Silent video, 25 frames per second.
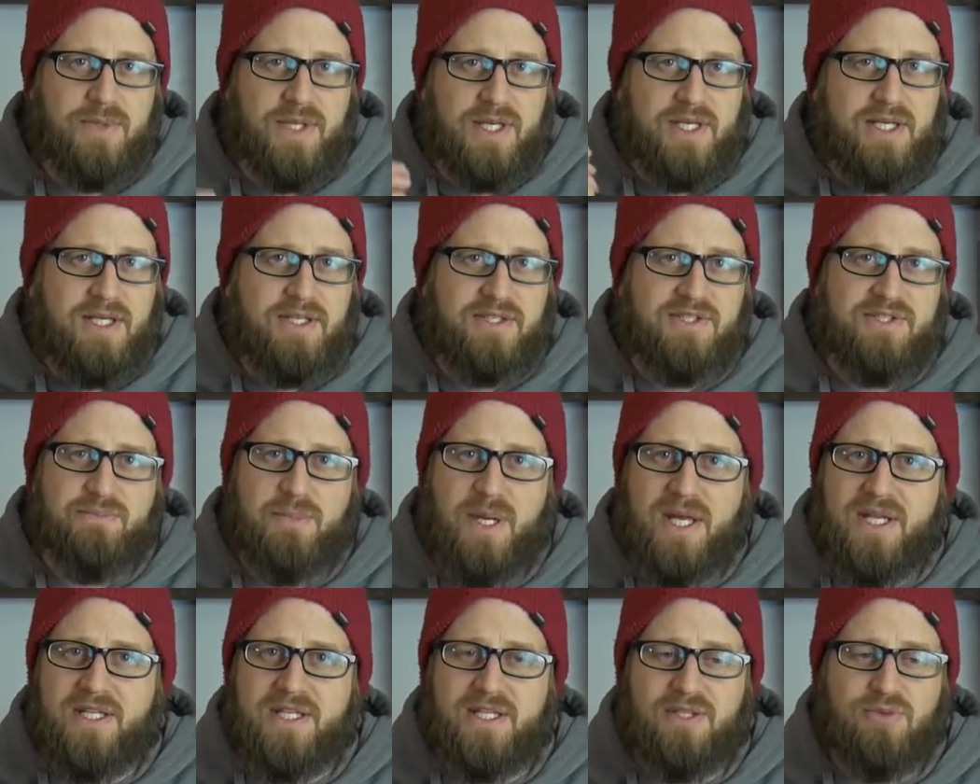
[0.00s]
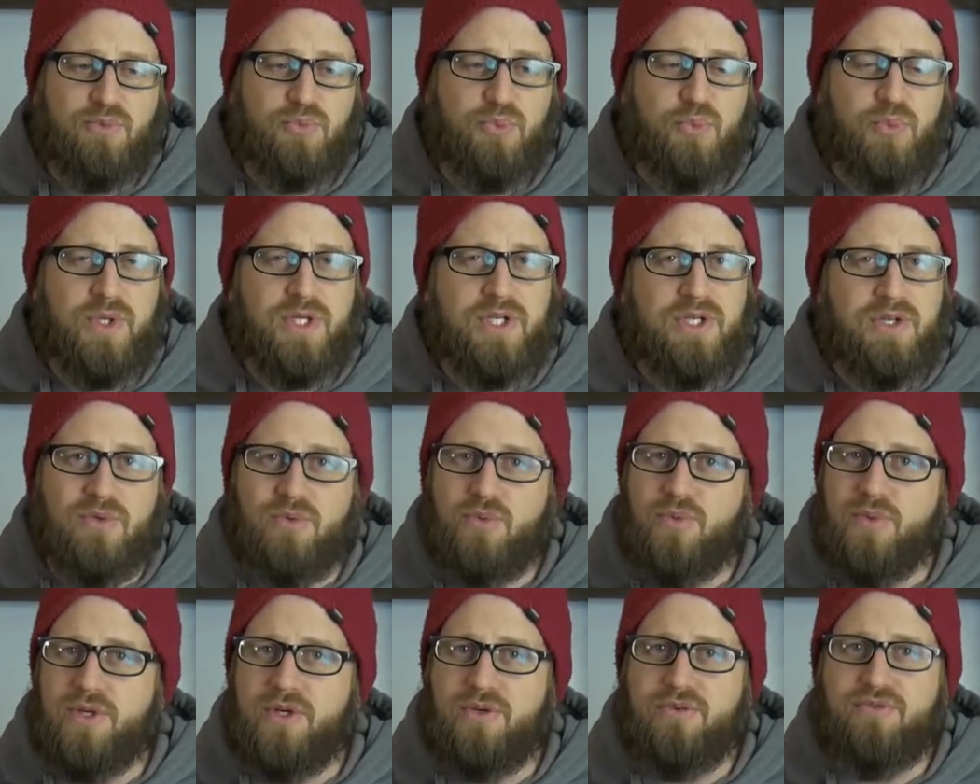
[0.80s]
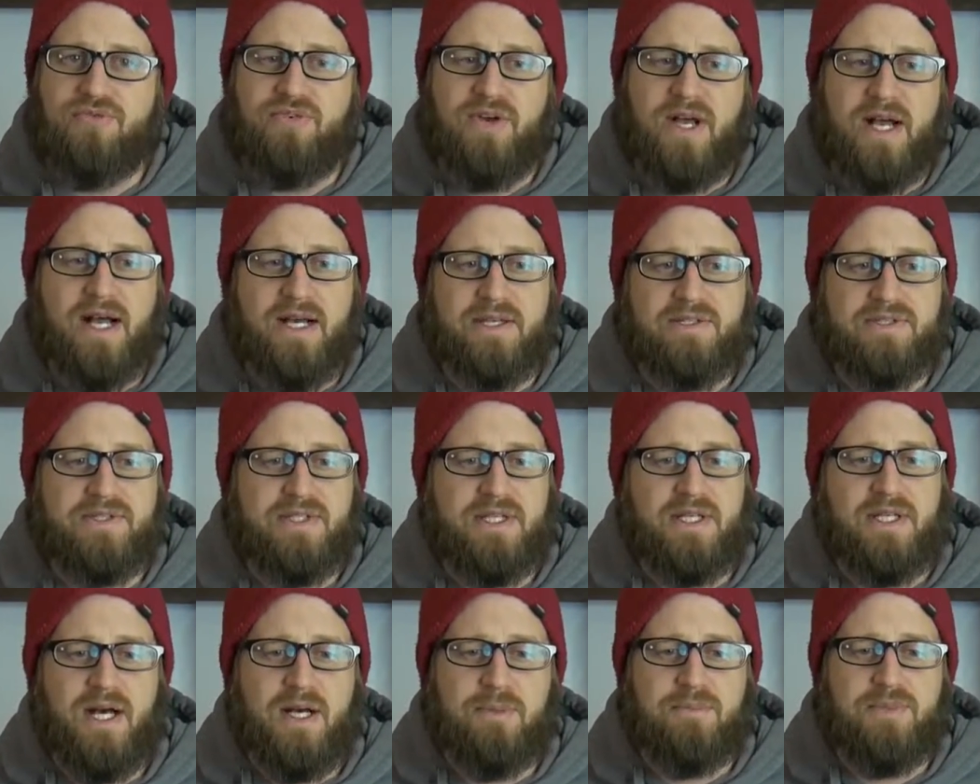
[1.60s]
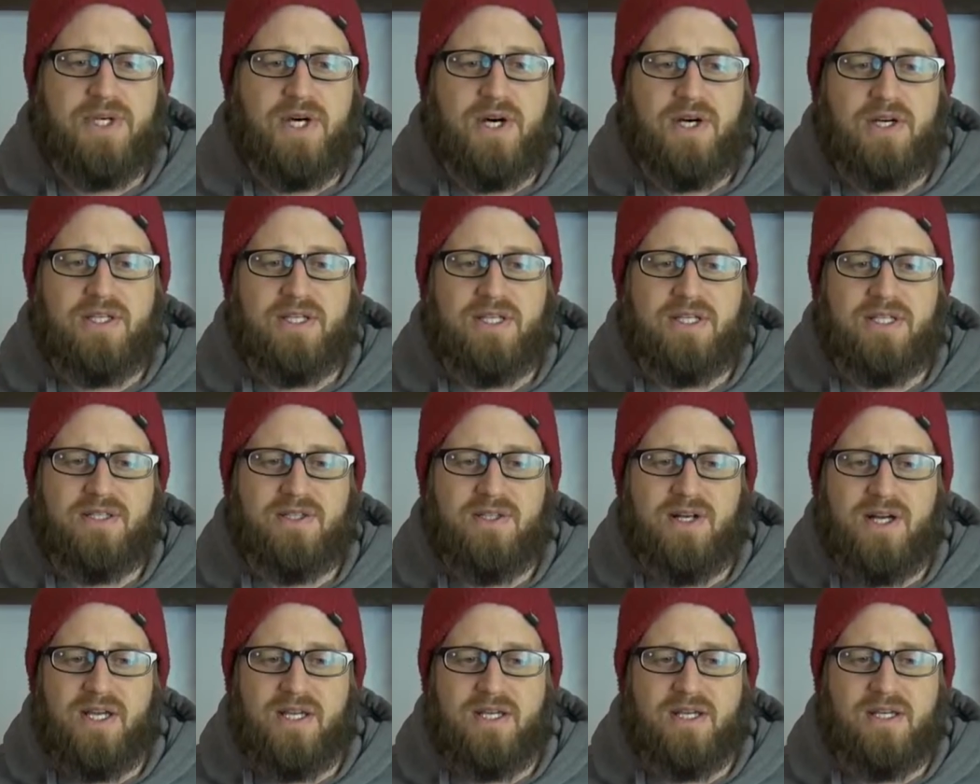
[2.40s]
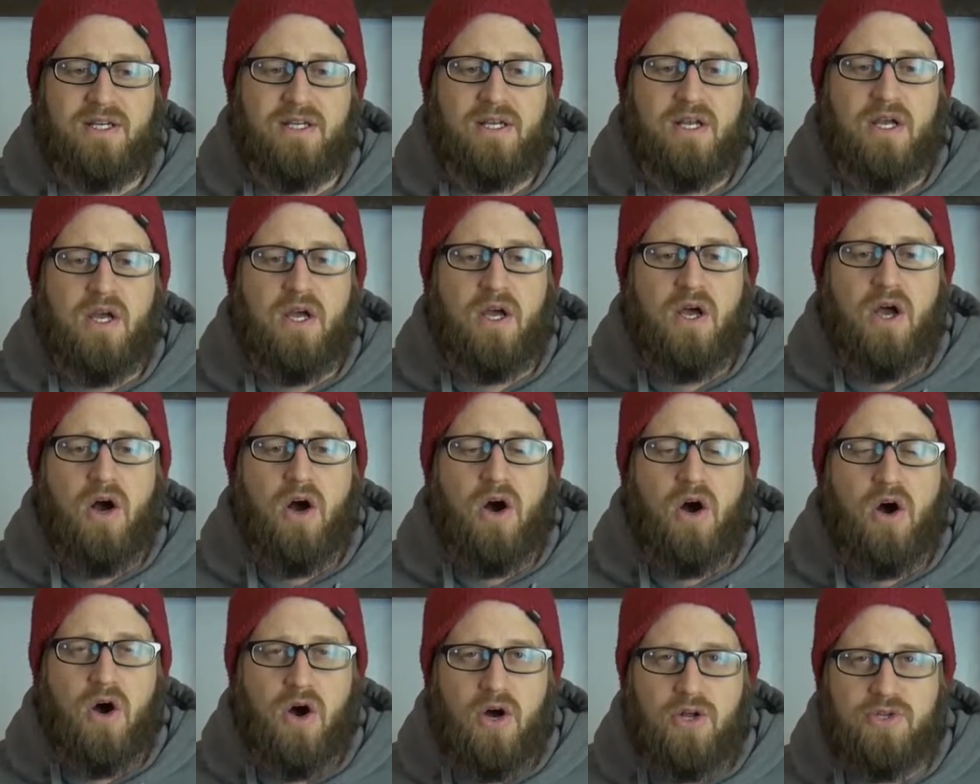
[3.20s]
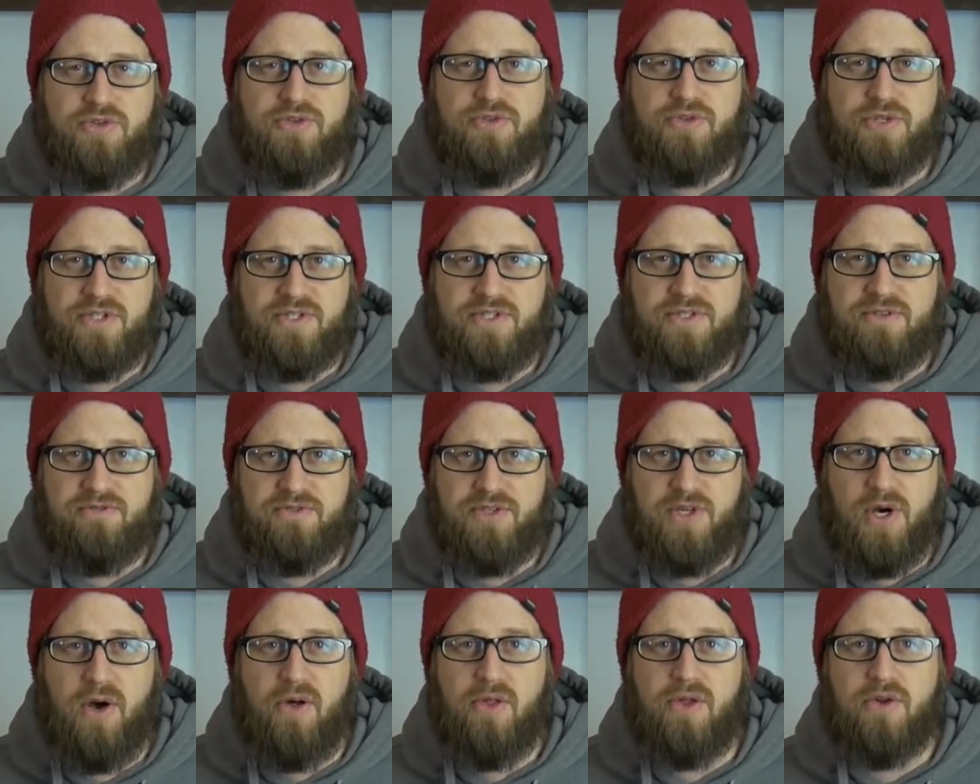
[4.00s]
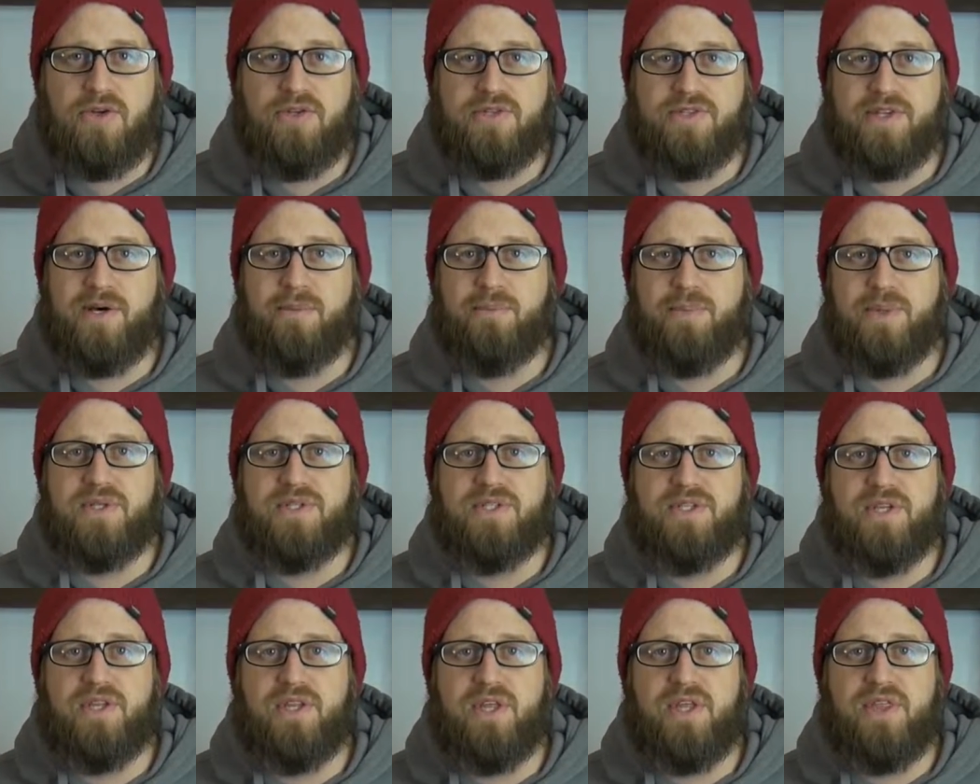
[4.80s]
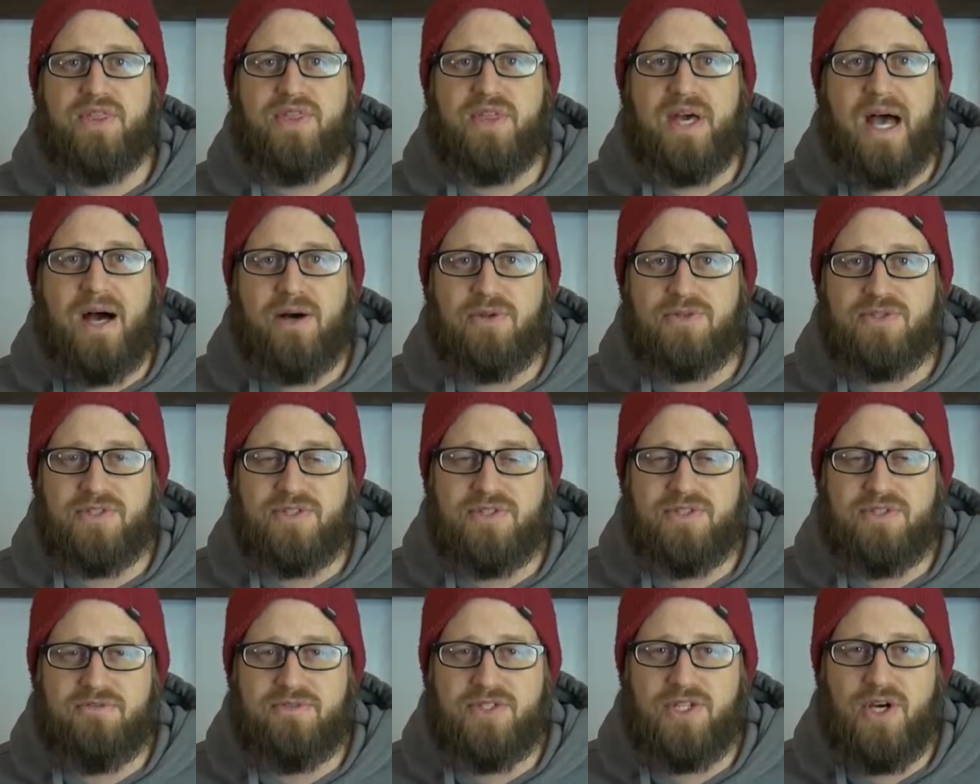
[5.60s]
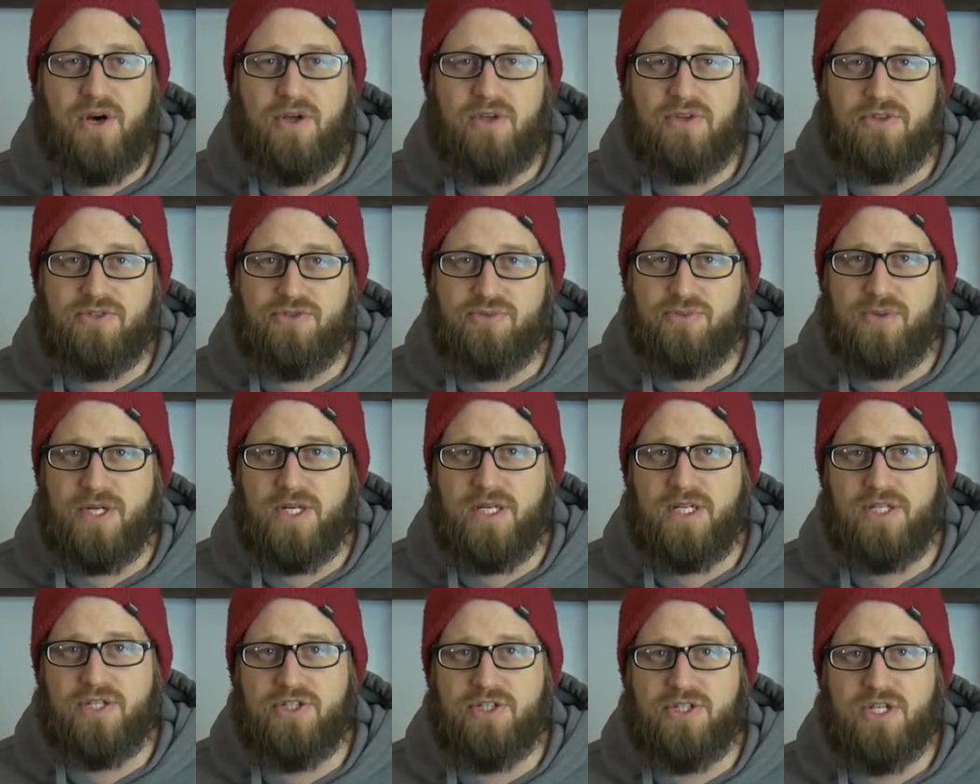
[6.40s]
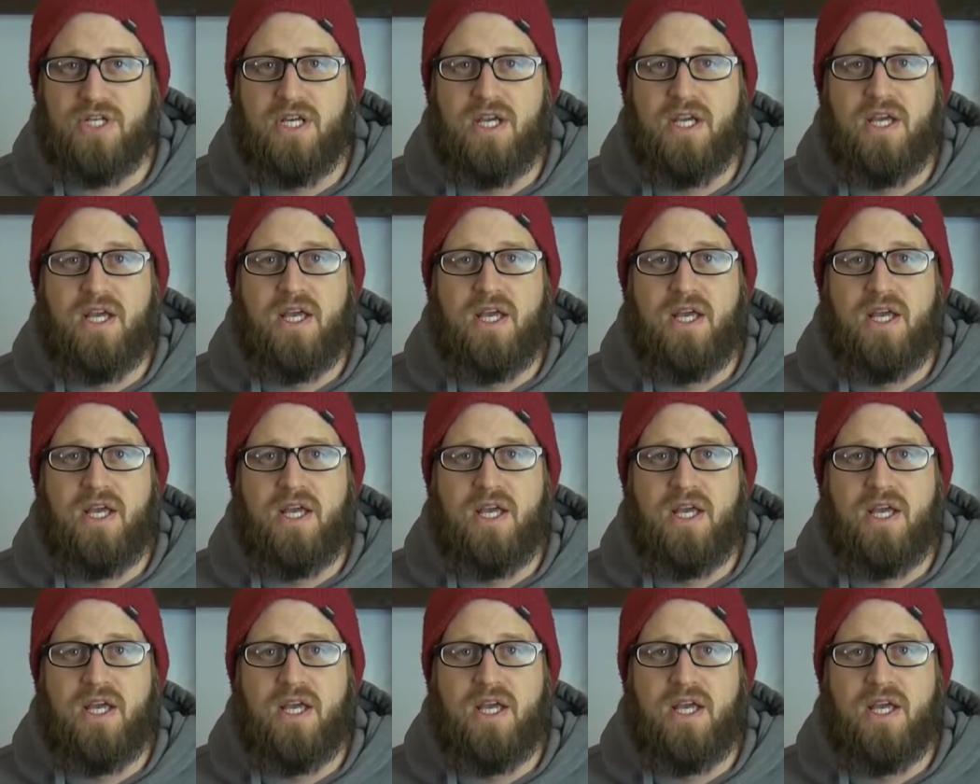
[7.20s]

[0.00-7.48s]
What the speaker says: They get spendy real fast, and I'm talking like hundreds of dollars up into the thousands of dollars range.